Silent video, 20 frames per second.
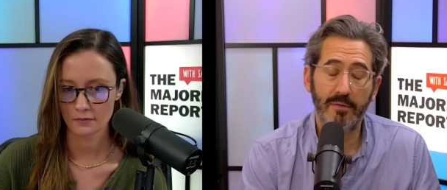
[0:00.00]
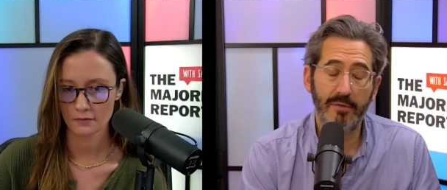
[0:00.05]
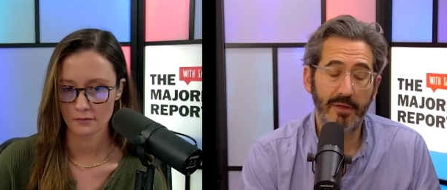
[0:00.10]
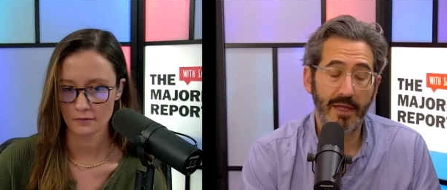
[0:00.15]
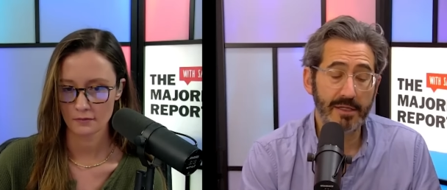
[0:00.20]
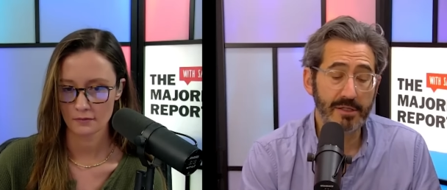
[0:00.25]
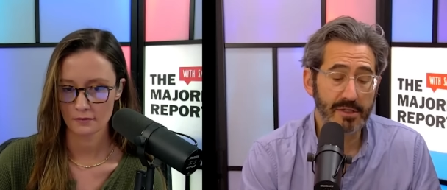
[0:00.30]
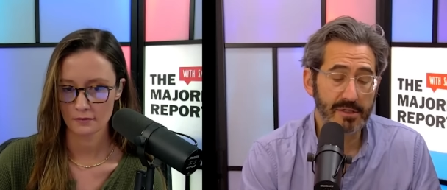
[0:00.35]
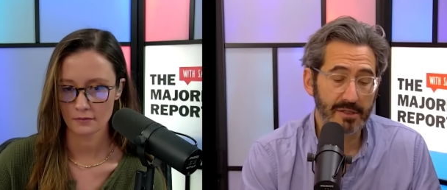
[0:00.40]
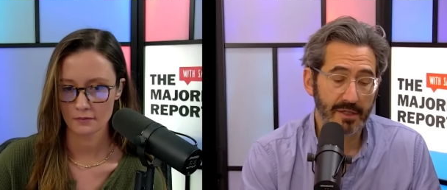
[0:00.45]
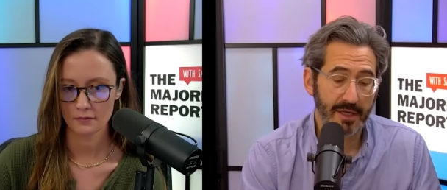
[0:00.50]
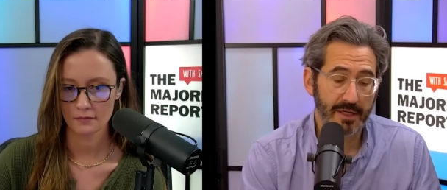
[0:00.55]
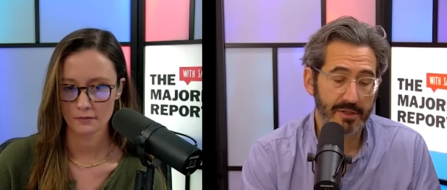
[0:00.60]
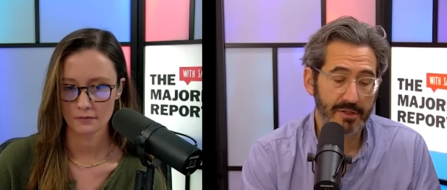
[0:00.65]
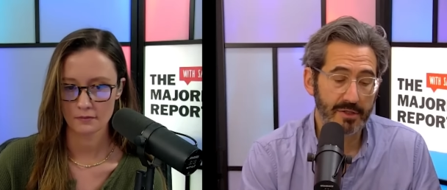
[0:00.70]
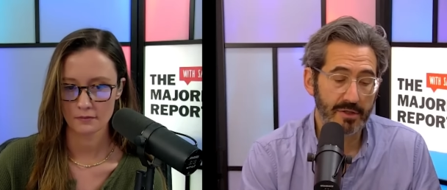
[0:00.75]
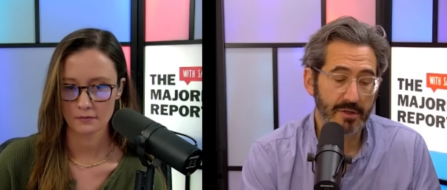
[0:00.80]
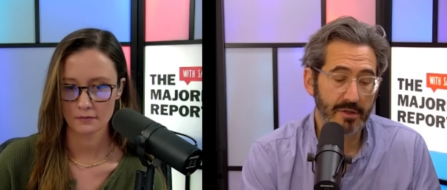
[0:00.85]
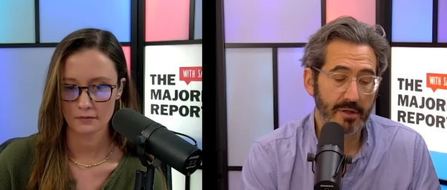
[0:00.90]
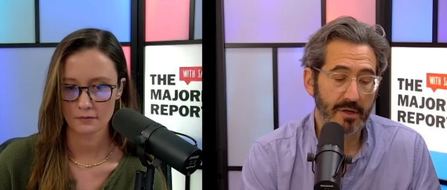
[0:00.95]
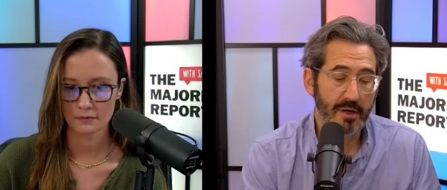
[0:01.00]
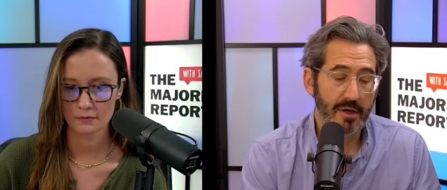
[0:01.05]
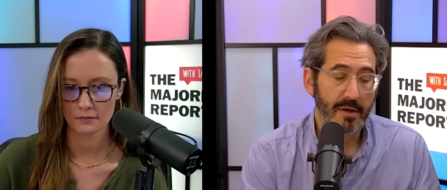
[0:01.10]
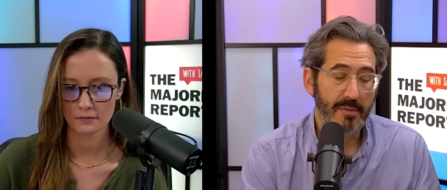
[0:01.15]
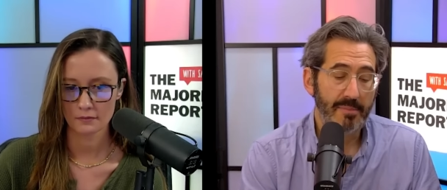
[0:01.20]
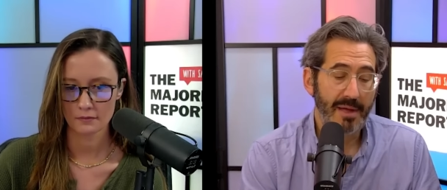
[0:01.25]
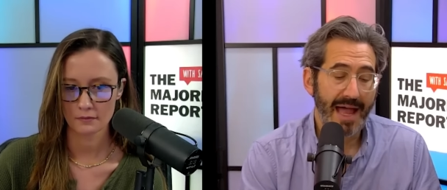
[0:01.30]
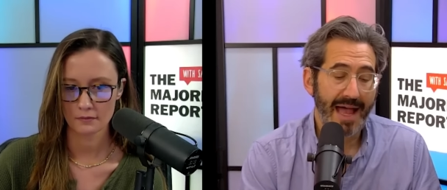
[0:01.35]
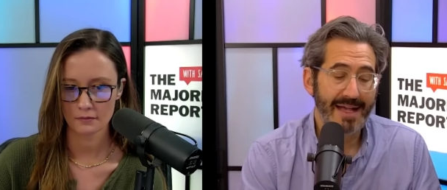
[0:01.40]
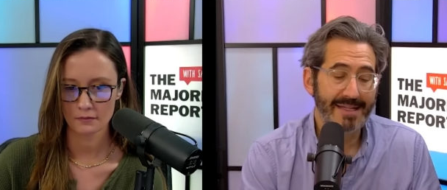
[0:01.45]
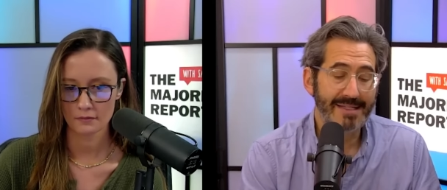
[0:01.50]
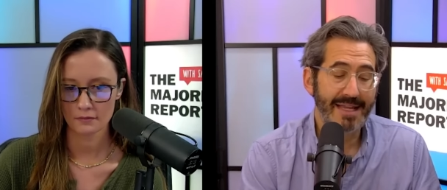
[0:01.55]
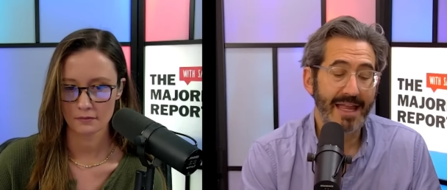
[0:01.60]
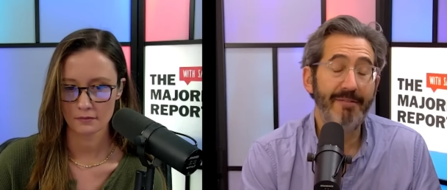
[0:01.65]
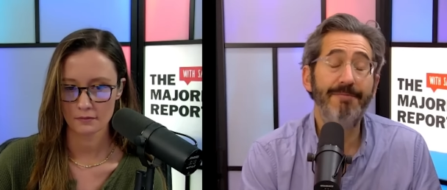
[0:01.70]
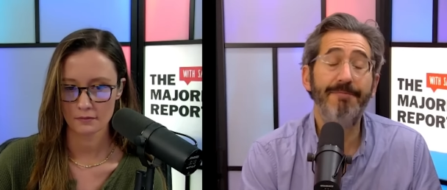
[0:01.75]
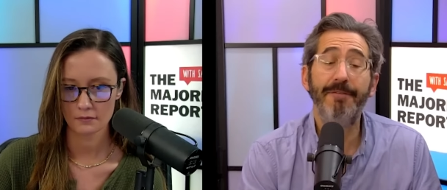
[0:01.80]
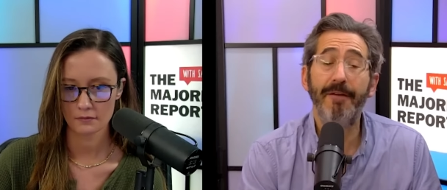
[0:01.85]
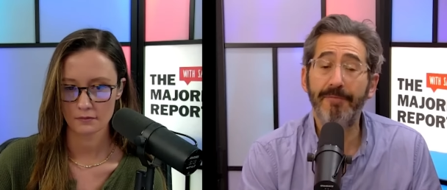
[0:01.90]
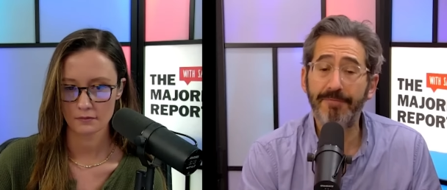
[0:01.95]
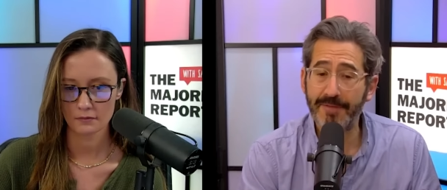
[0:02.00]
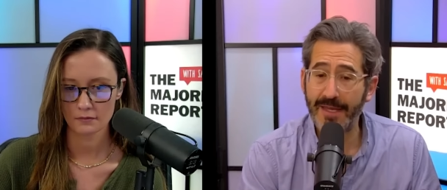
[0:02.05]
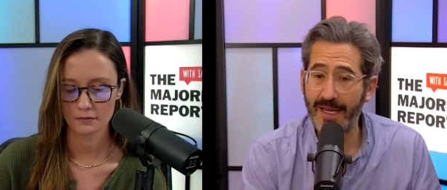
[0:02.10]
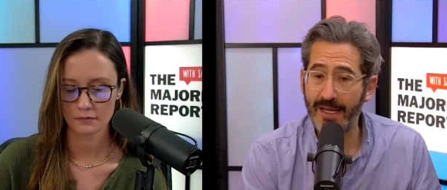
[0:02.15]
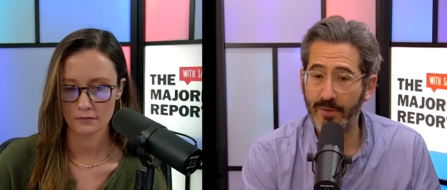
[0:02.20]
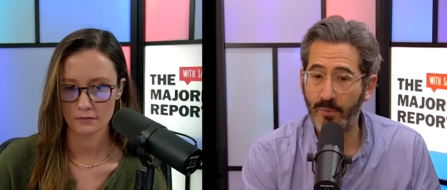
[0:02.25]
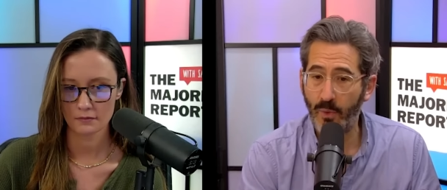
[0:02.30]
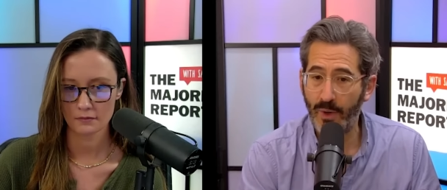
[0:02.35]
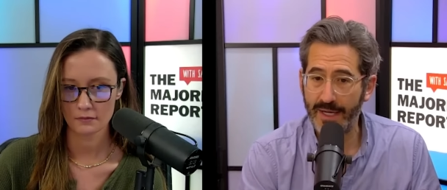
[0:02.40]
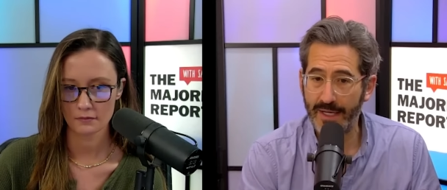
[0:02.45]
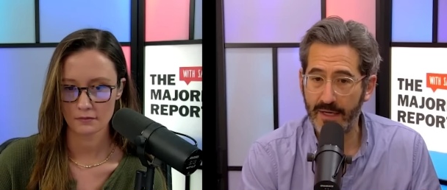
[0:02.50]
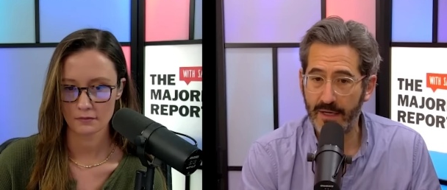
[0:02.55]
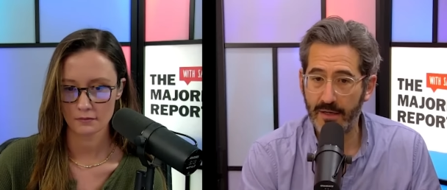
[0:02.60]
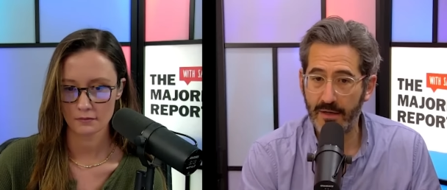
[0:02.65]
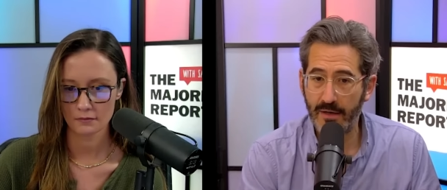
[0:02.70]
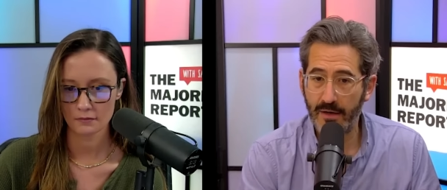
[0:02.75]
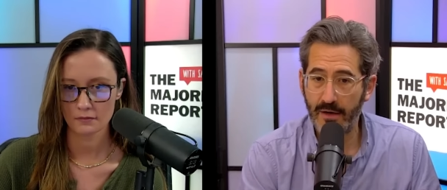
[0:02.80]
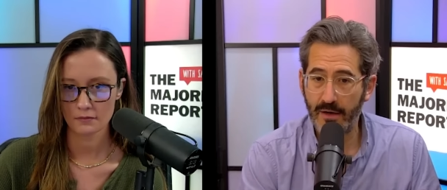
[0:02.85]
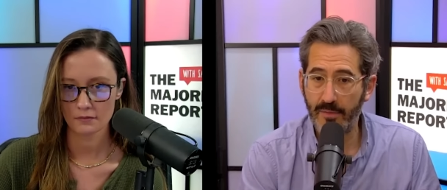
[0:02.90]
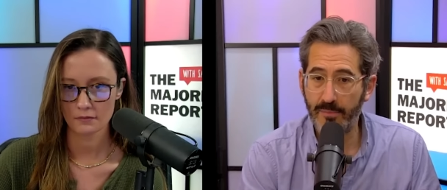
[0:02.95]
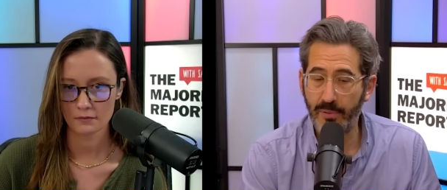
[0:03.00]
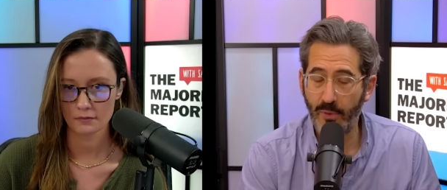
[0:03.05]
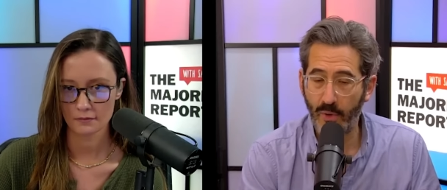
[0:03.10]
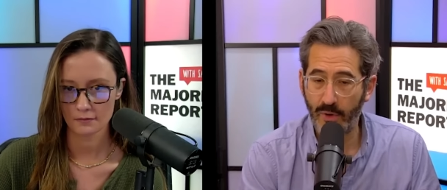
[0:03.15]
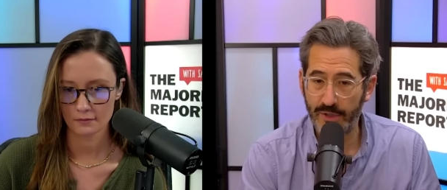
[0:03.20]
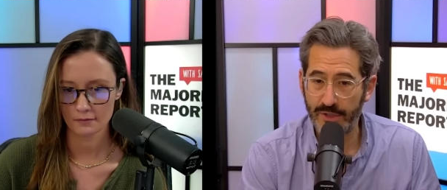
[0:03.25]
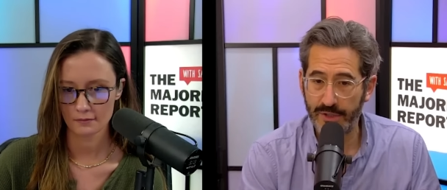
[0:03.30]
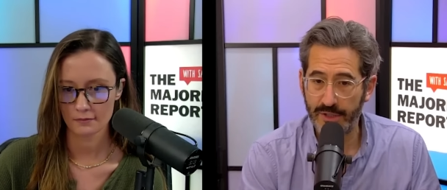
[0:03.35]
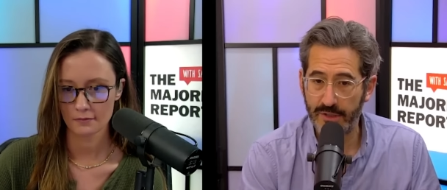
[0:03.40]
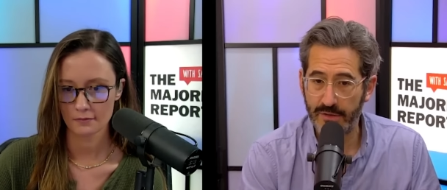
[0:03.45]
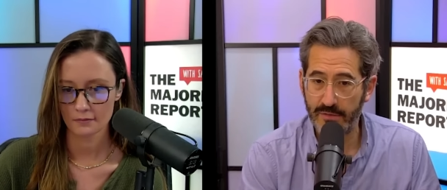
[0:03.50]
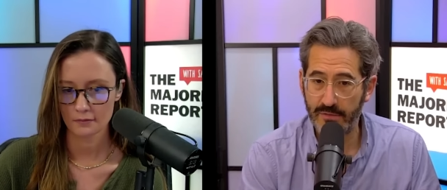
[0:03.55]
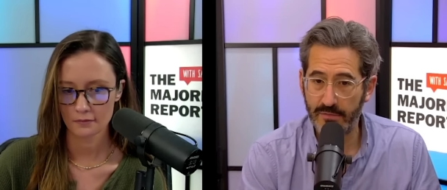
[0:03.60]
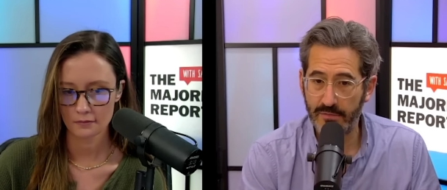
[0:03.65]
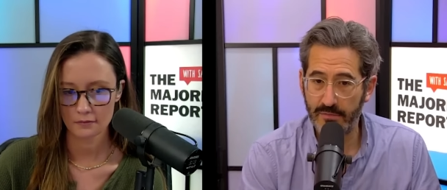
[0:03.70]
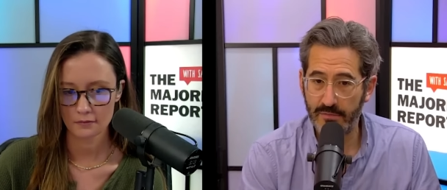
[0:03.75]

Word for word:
Speaker 1: legislature passed a 15 week abortion.